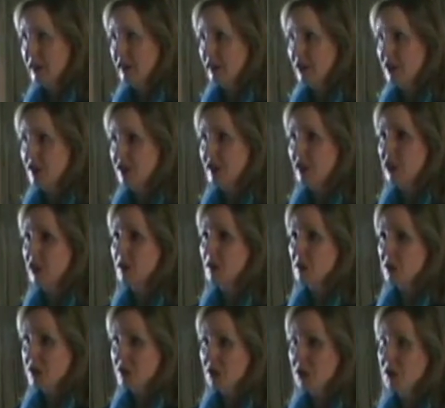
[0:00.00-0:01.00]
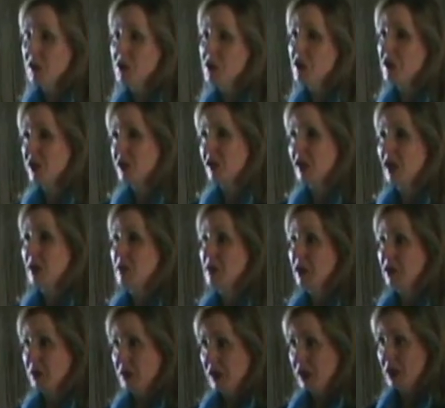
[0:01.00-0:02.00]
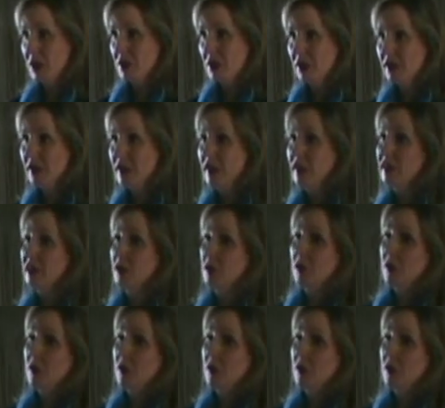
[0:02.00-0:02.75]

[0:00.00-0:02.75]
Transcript: She said there were 2, and she described the locations, and I said,